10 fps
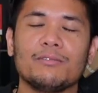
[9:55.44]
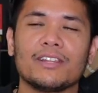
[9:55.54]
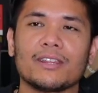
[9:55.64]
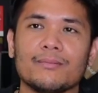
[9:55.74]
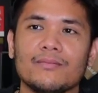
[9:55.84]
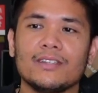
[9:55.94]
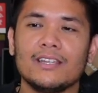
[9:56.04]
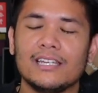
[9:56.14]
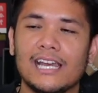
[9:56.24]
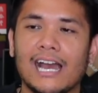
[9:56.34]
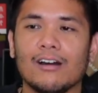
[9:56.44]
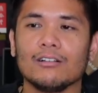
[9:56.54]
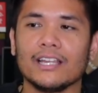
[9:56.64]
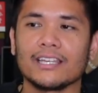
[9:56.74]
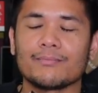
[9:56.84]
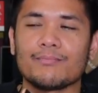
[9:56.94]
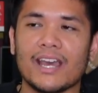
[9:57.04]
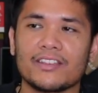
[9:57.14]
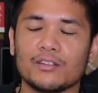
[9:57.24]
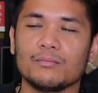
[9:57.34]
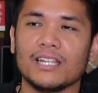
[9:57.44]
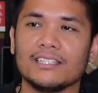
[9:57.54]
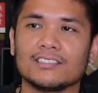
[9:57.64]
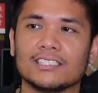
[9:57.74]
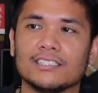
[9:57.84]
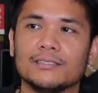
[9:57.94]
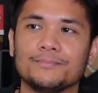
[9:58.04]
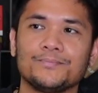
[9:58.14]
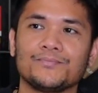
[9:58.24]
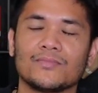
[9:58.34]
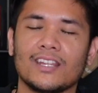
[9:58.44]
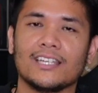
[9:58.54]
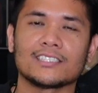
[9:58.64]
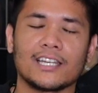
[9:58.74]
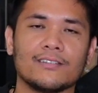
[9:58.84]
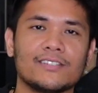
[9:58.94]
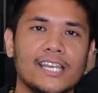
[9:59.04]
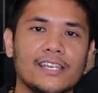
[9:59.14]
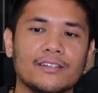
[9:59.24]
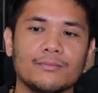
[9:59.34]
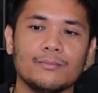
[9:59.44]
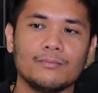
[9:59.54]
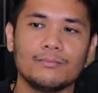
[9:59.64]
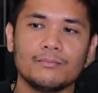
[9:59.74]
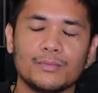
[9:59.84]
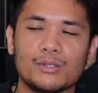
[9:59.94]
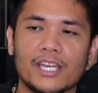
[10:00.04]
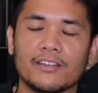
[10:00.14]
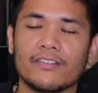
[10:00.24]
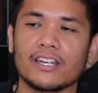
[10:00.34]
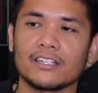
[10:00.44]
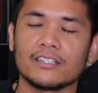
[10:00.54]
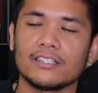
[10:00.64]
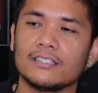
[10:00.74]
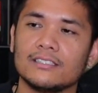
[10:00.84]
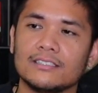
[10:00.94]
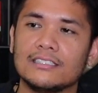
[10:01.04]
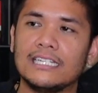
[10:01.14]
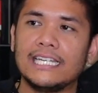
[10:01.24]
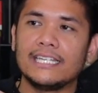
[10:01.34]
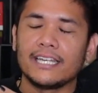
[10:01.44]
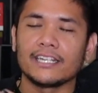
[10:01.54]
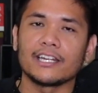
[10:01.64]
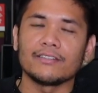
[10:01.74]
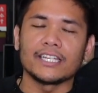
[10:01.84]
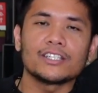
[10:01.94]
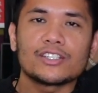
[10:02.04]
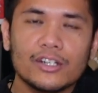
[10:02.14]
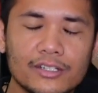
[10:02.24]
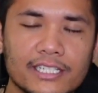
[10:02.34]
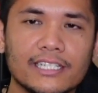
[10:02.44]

with how like Matthew Blazy has kind of taken Bottega Veneta and kind of like turned